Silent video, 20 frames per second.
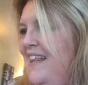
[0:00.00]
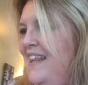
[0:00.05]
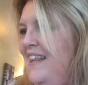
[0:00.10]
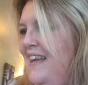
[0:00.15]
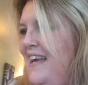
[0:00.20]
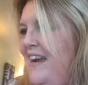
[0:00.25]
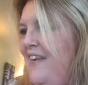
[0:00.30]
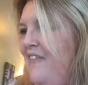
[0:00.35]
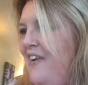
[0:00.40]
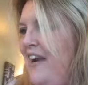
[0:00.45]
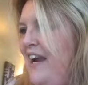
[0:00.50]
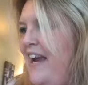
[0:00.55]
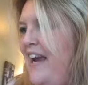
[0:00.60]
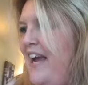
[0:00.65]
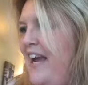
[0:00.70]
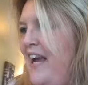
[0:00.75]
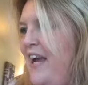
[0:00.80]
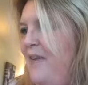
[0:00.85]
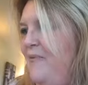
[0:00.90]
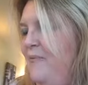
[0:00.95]
I
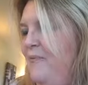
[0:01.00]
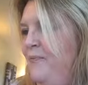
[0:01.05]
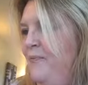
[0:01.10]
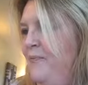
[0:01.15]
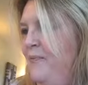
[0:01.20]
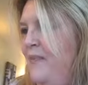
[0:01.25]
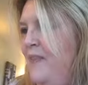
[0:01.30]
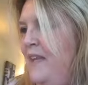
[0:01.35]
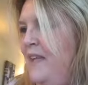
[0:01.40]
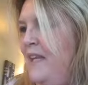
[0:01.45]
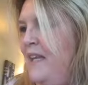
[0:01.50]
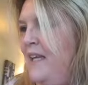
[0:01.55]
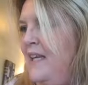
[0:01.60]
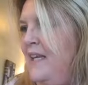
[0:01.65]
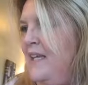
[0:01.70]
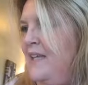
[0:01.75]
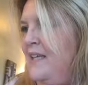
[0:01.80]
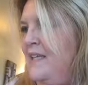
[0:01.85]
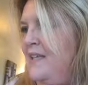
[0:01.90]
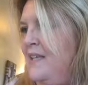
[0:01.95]
am.
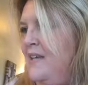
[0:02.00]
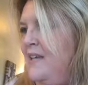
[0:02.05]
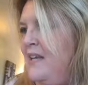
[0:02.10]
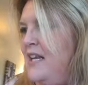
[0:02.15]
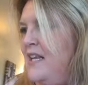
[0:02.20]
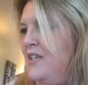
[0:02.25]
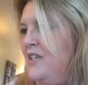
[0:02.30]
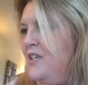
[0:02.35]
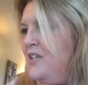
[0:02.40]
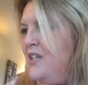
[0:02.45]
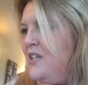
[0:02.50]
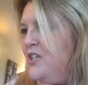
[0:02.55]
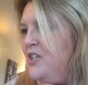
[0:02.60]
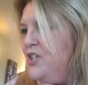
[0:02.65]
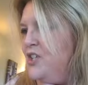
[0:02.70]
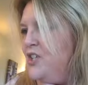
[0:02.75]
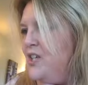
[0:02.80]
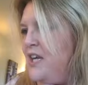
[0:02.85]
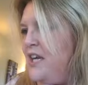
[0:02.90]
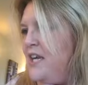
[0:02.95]
So let's just
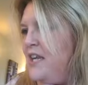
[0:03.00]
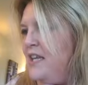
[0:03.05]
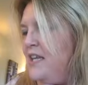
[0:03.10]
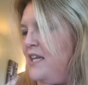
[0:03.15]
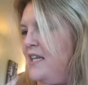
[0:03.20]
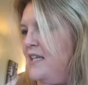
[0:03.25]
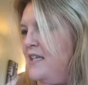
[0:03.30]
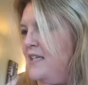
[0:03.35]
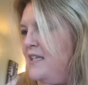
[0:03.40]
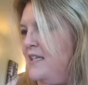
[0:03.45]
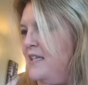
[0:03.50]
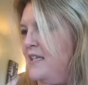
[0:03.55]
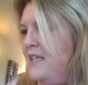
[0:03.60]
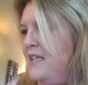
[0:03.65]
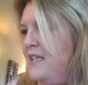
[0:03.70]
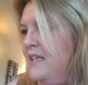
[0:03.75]
share this.